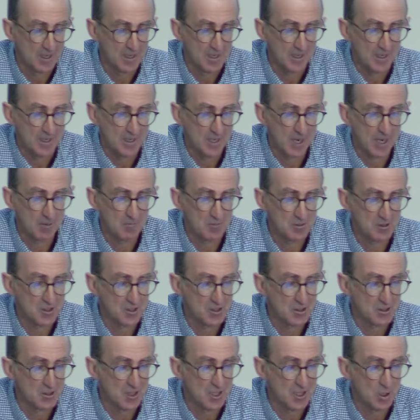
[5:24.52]
He comes to
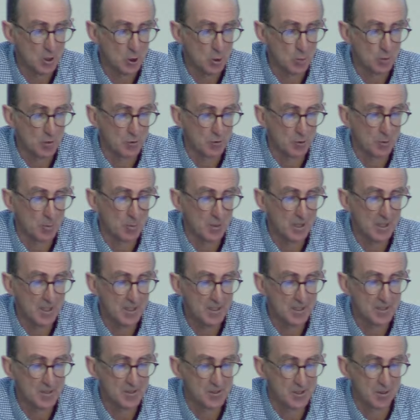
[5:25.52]
see you with
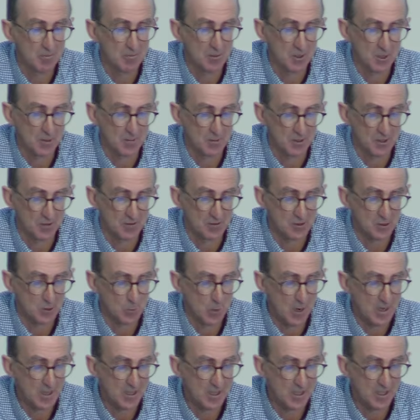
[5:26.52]
repeated symptoms of
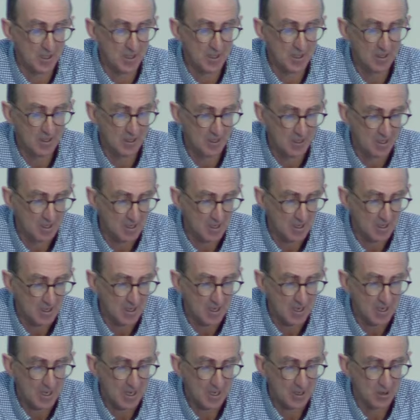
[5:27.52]
sweating
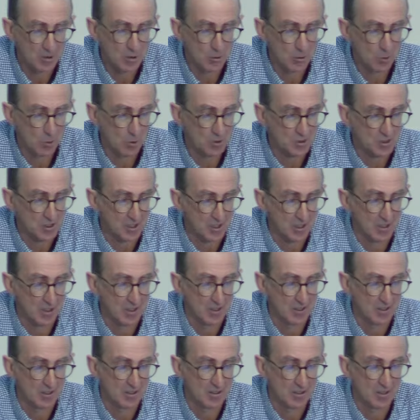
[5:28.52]
and
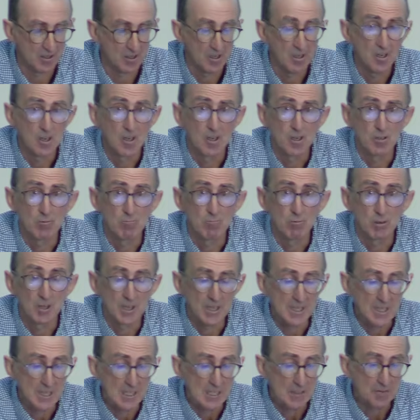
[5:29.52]
nausea,
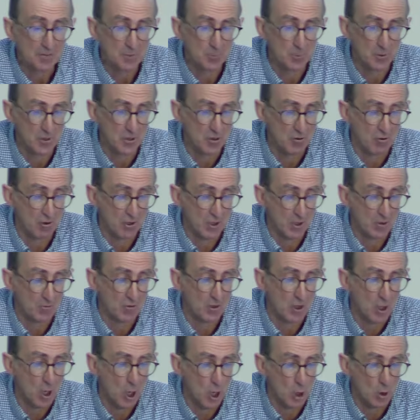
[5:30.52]
relieved with a drink
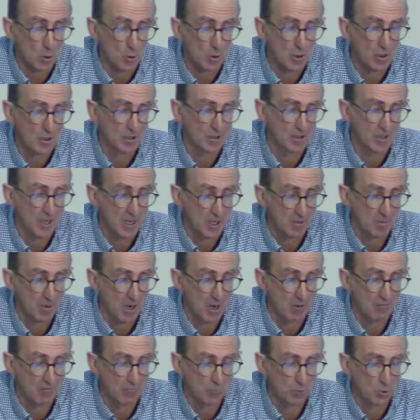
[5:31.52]
of Coke at
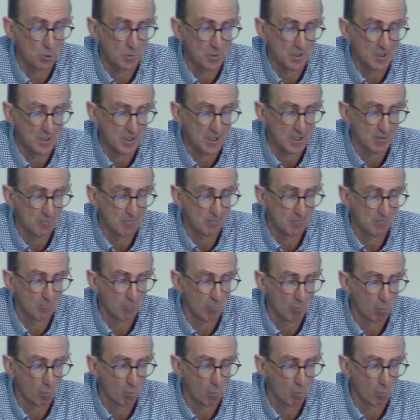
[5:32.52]
about 4 p.m.